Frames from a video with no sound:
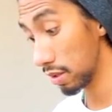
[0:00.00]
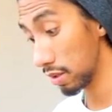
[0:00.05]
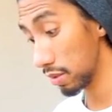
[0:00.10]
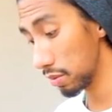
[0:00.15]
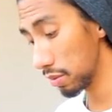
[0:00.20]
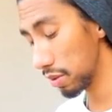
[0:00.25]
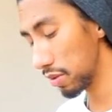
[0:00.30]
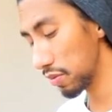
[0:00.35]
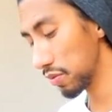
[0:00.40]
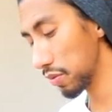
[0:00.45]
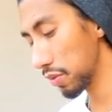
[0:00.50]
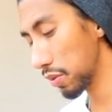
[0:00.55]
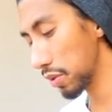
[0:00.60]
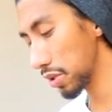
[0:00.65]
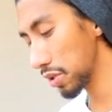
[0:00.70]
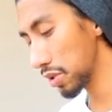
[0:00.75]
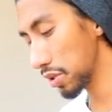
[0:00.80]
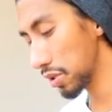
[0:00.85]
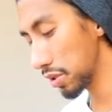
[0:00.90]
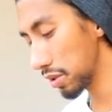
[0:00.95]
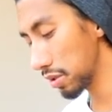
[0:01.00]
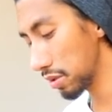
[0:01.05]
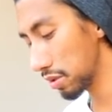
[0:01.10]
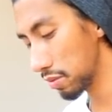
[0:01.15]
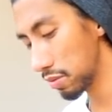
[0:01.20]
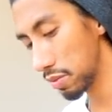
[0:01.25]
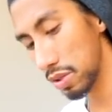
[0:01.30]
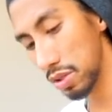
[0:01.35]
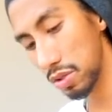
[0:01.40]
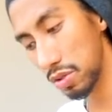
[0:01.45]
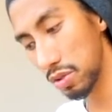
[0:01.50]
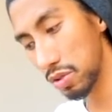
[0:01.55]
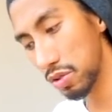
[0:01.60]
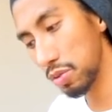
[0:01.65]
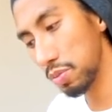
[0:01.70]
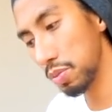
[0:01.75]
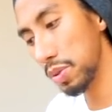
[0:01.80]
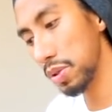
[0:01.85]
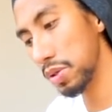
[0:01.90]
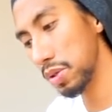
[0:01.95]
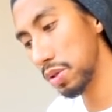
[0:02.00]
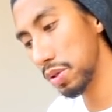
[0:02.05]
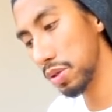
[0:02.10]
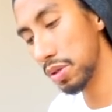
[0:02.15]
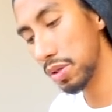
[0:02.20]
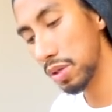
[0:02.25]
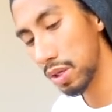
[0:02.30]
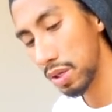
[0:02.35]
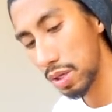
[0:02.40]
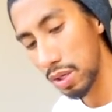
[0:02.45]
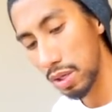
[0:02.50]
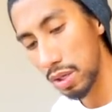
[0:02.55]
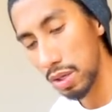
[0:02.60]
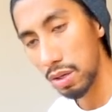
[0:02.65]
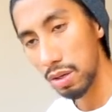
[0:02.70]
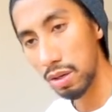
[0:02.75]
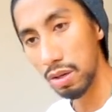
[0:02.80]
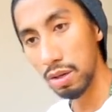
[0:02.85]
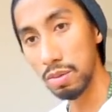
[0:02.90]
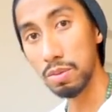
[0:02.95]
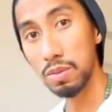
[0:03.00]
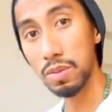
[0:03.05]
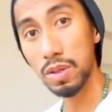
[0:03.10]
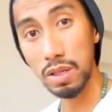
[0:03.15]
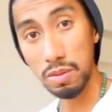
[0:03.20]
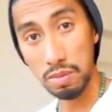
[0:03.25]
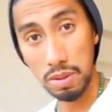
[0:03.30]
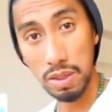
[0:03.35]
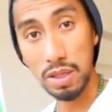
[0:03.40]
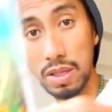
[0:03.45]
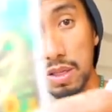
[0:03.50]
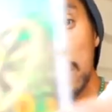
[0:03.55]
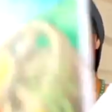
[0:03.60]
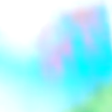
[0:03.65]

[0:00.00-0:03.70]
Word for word: well, a Fortune, which is Jupiter, um, can be